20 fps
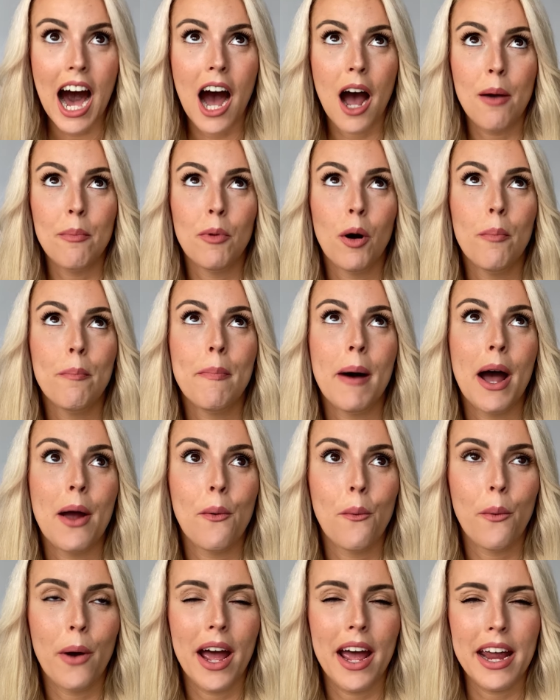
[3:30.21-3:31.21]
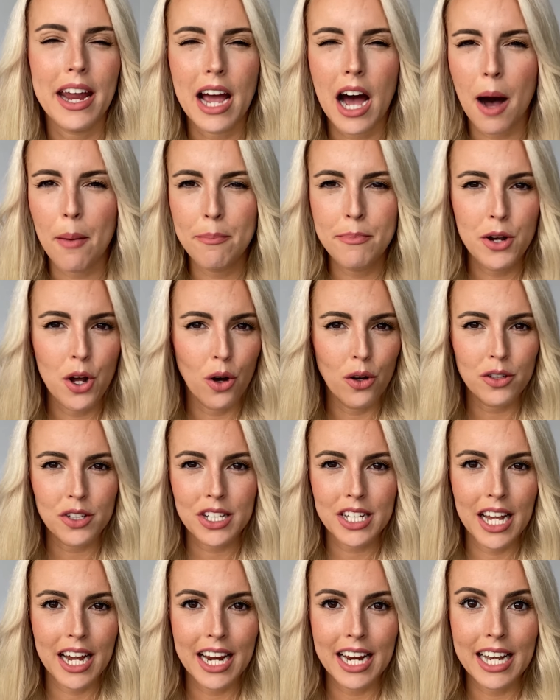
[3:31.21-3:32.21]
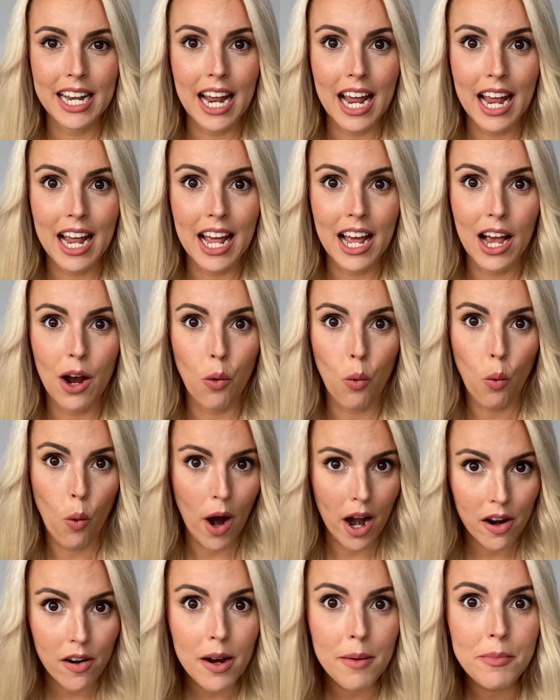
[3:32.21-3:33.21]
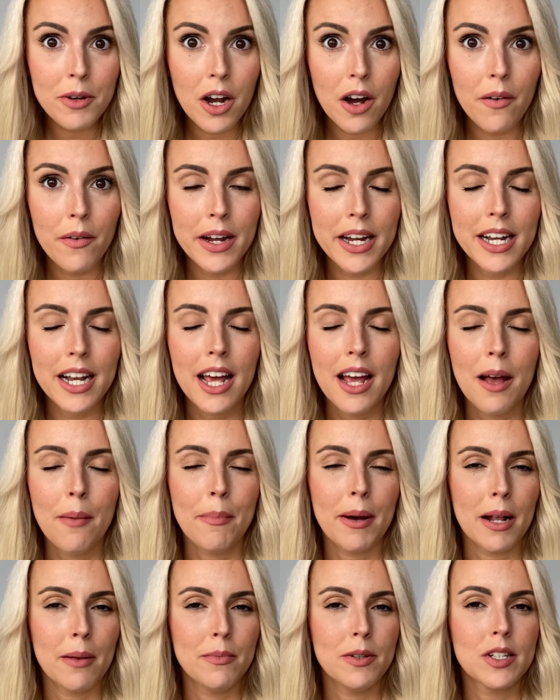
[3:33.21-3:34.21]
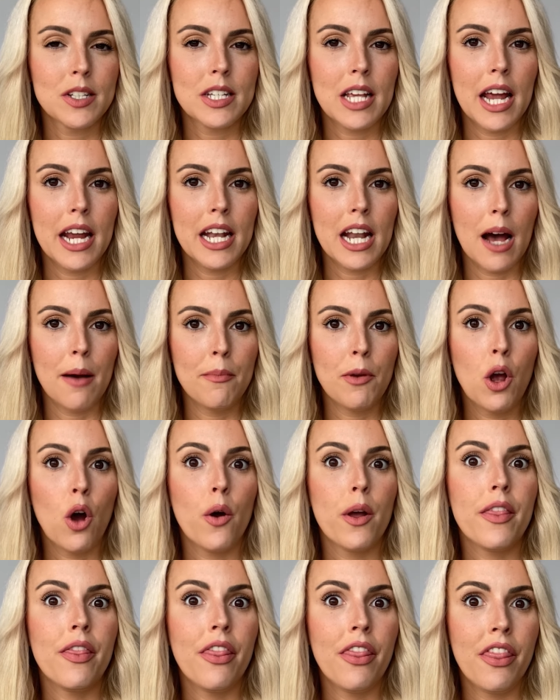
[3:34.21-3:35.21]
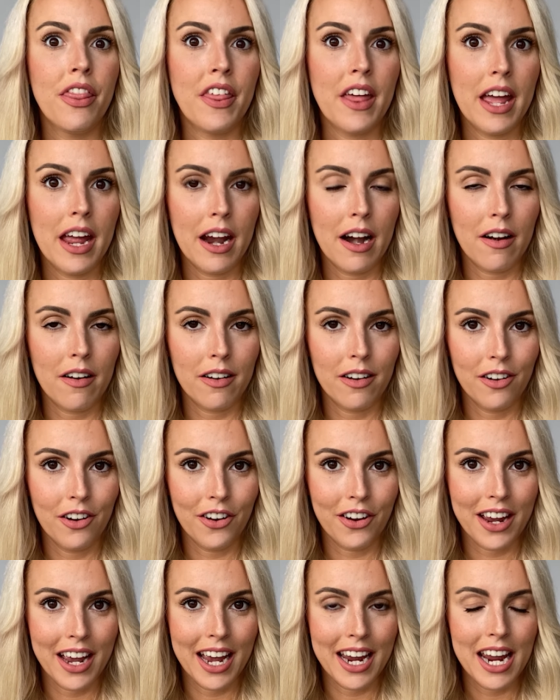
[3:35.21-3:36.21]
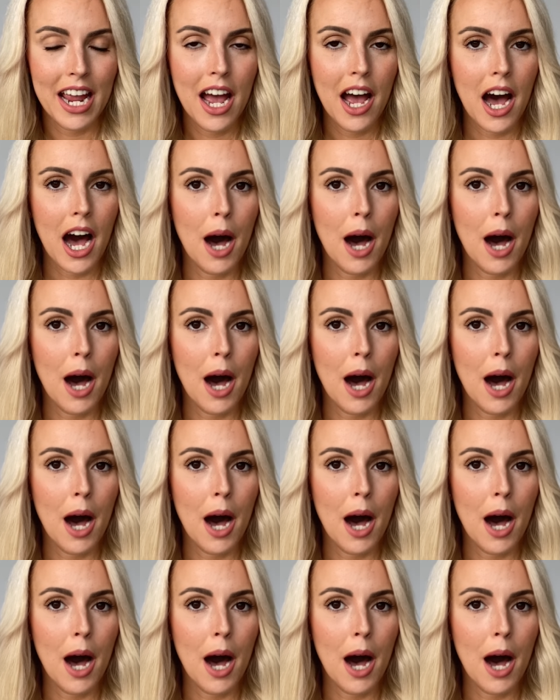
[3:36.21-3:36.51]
I'm on my way. I'm not saying where I'm going, but I'm just saying I'm going there, okay?